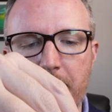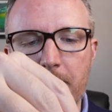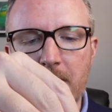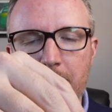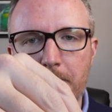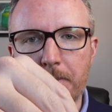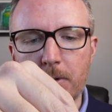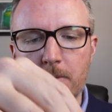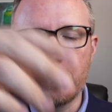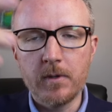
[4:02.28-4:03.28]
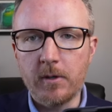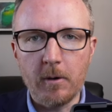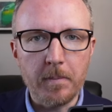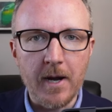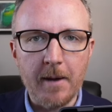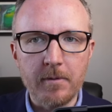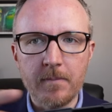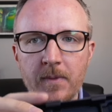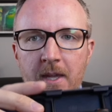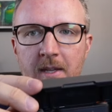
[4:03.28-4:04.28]
them in, boom, no
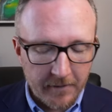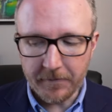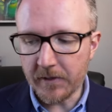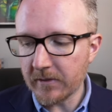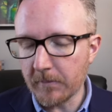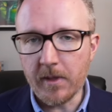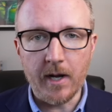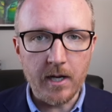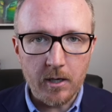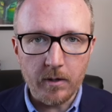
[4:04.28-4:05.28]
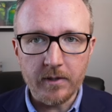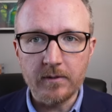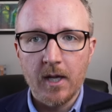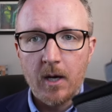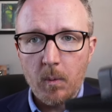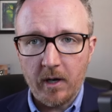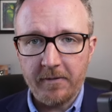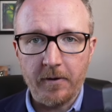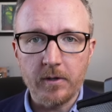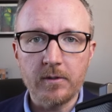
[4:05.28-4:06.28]
problem. Definitely something that I noticed when I
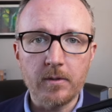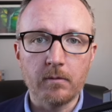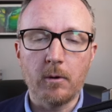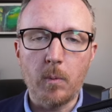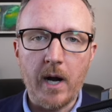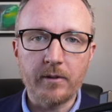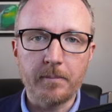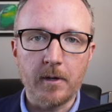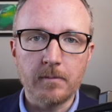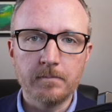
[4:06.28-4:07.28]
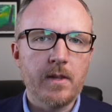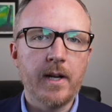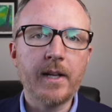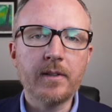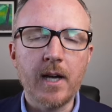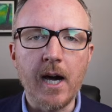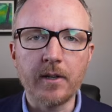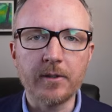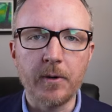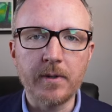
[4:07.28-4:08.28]
first used the Rode Wireless Pro. And the next con
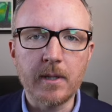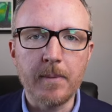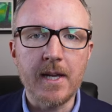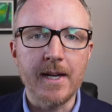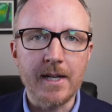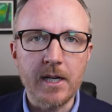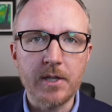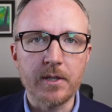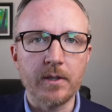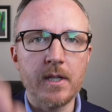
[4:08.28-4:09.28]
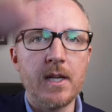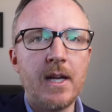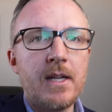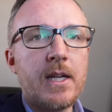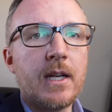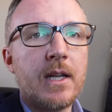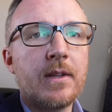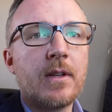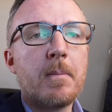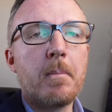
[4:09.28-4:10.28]
is going to be initially, it
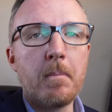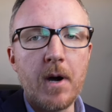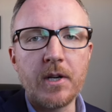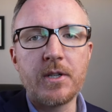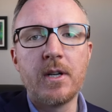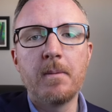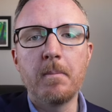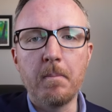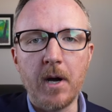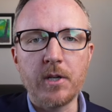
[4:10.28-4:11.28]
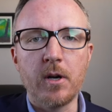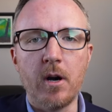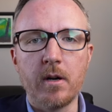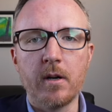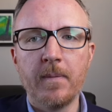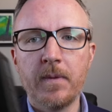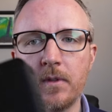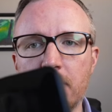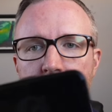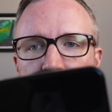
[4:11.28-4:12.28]
is much, much harder
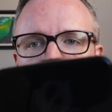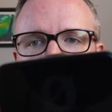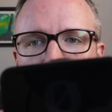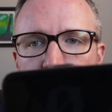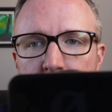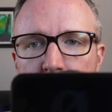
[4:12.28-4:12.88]
to navigate